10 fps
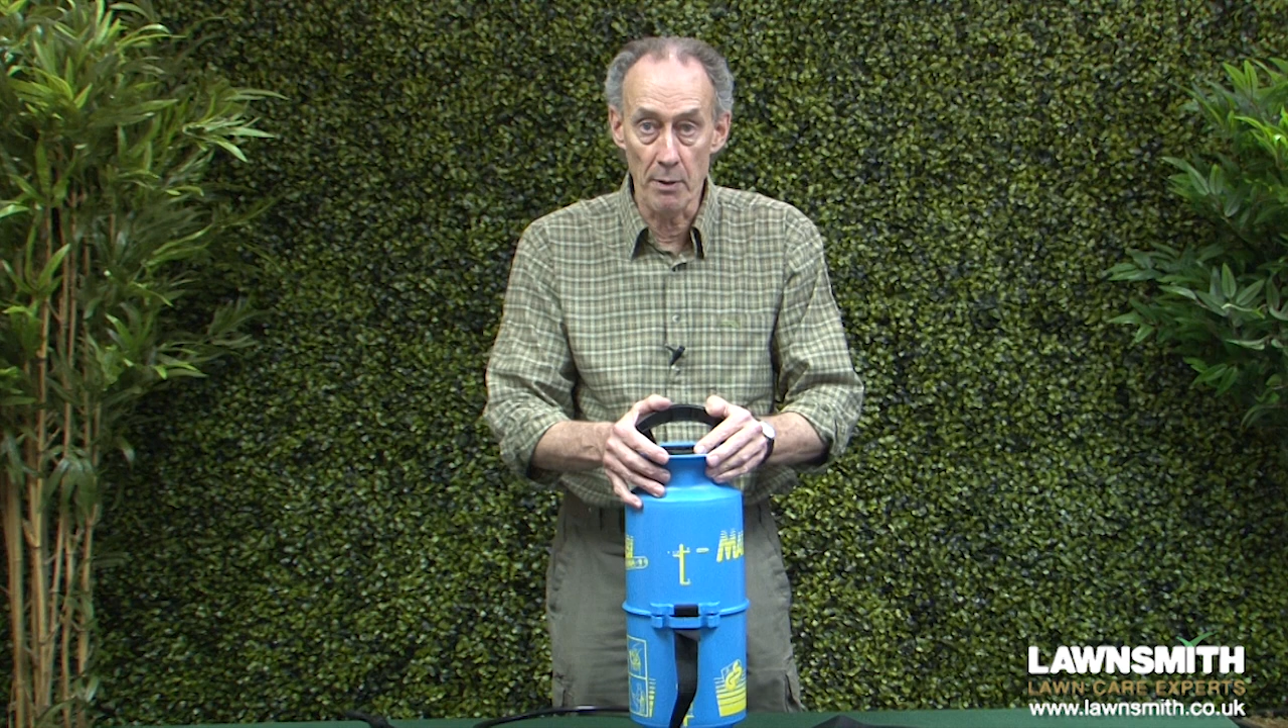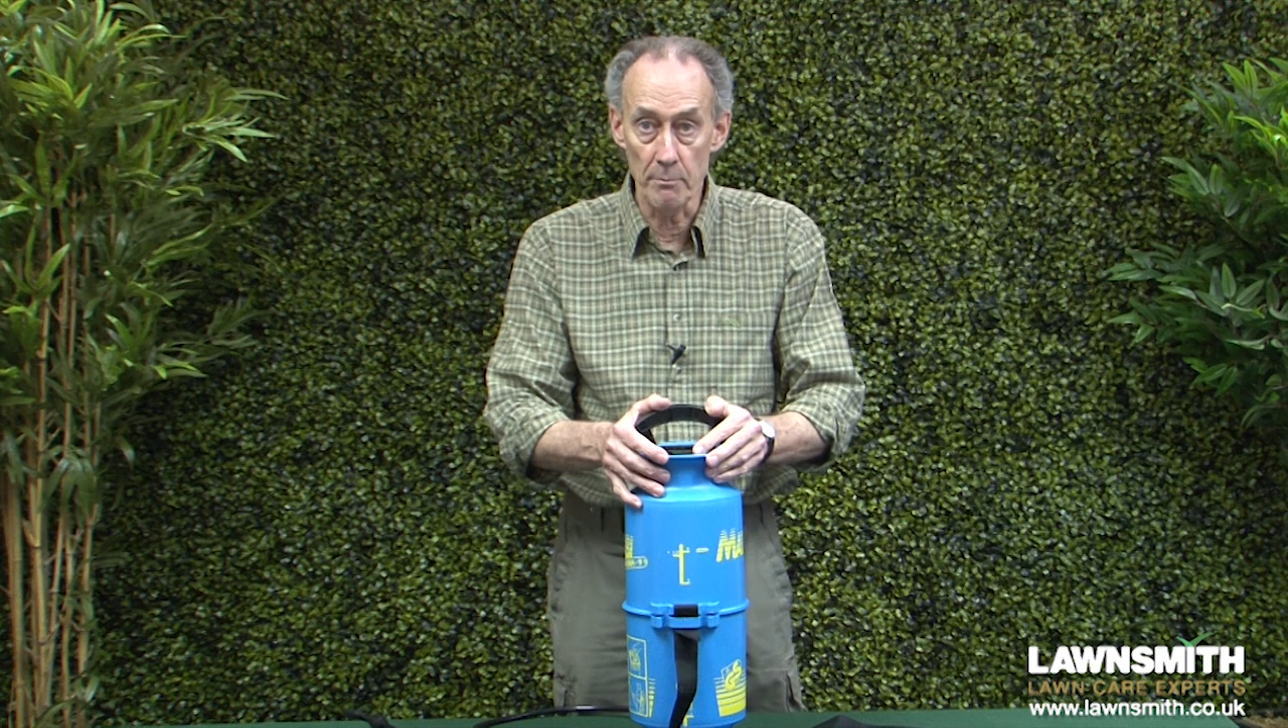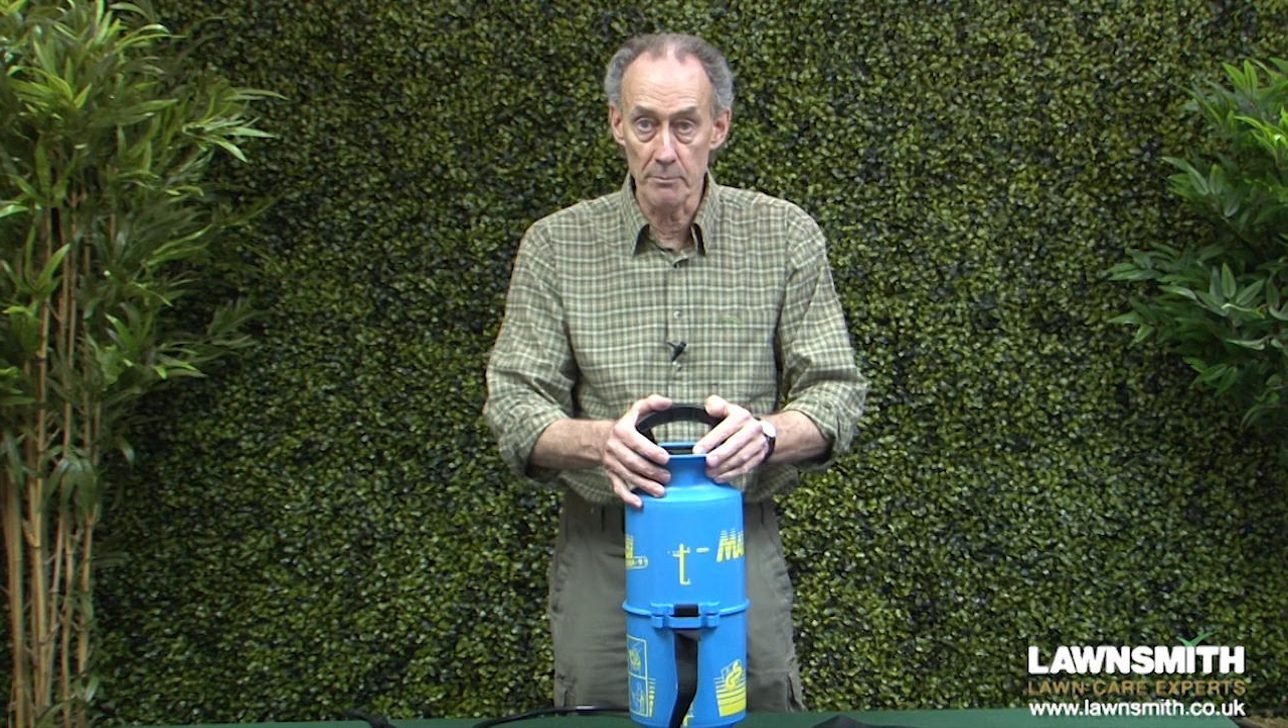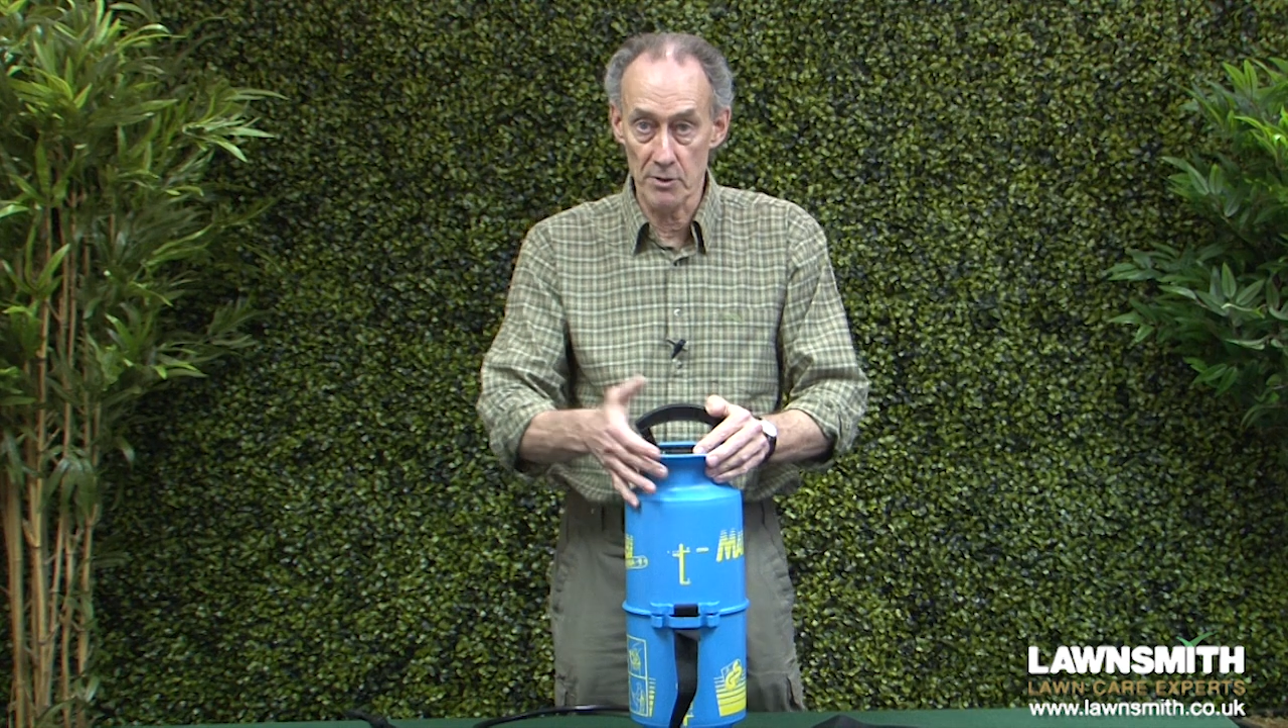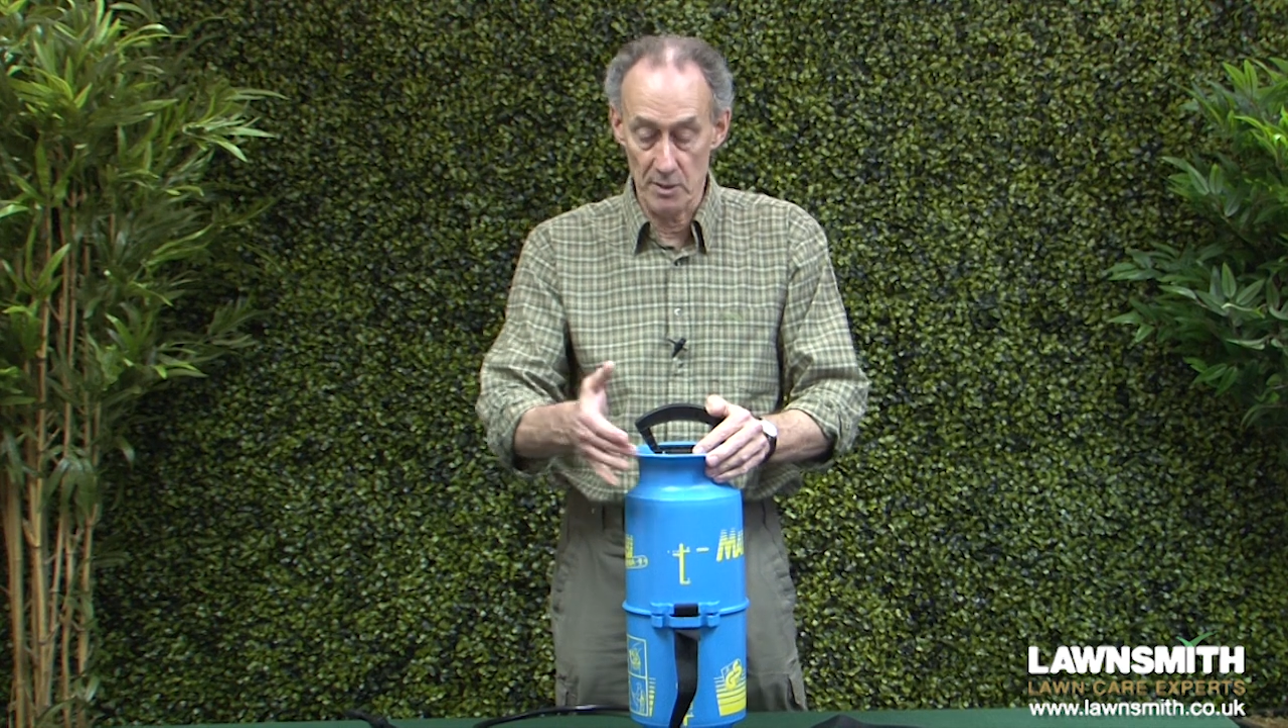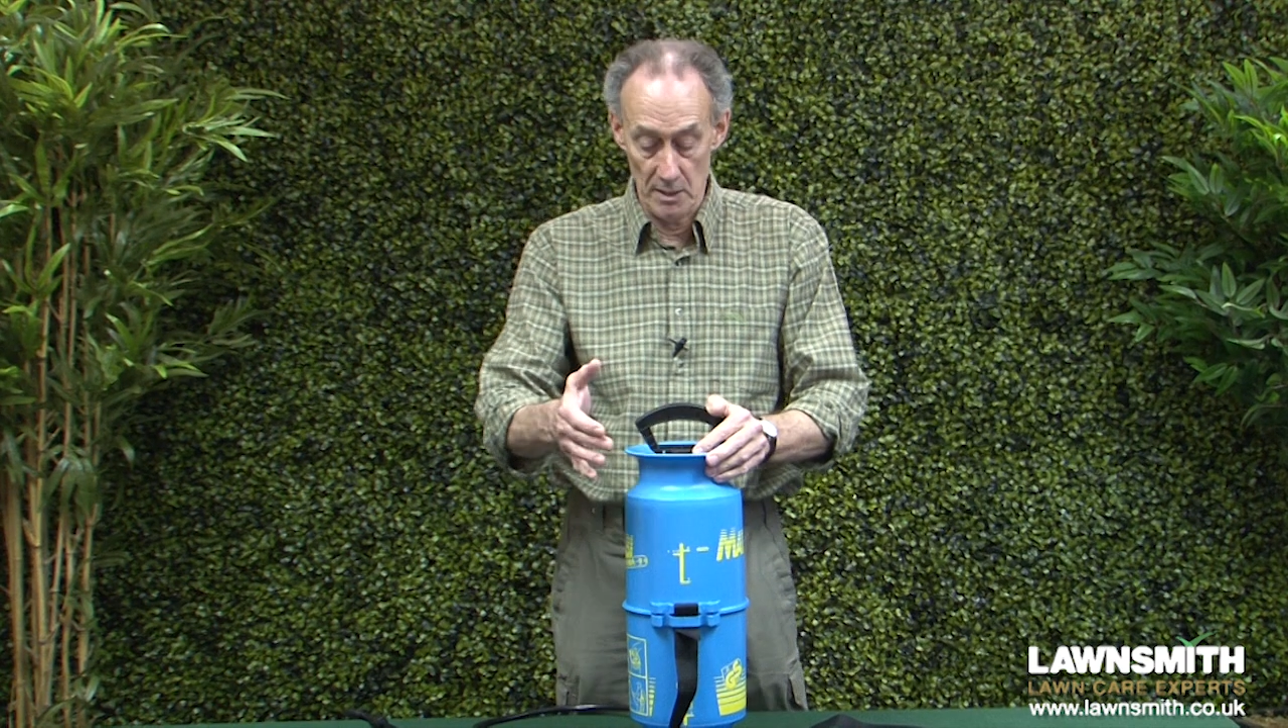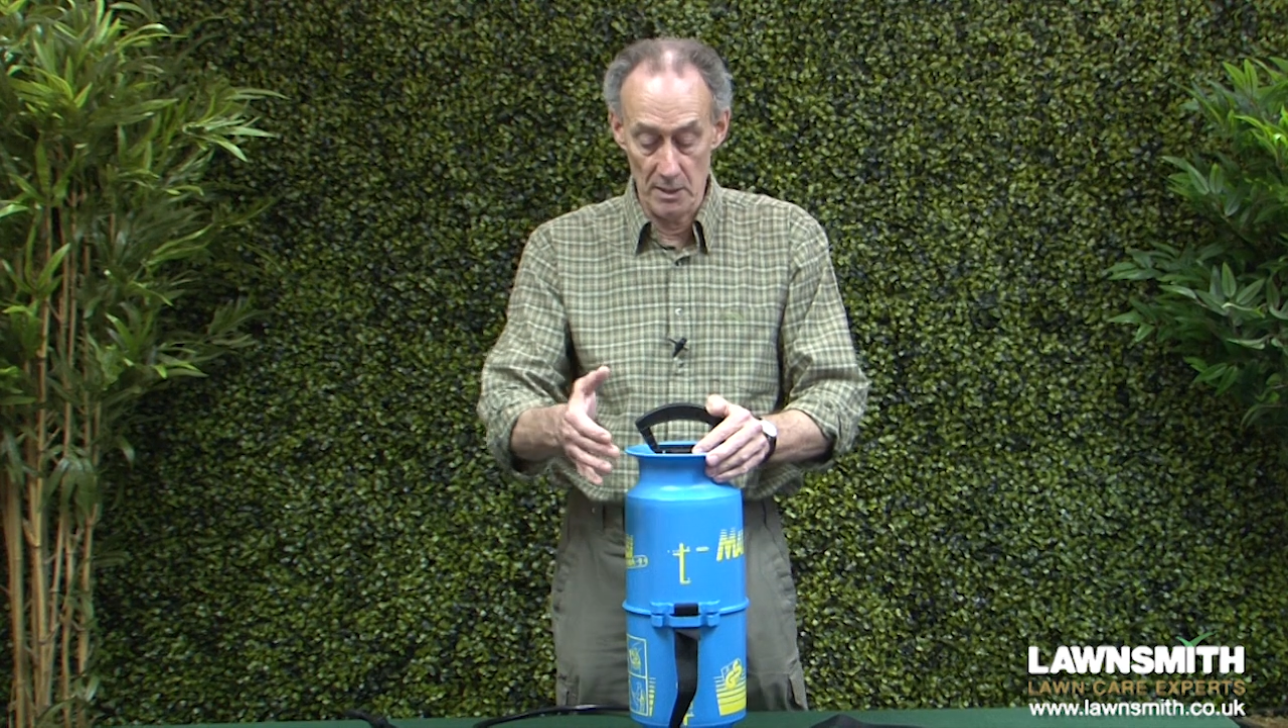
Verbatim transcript: pumps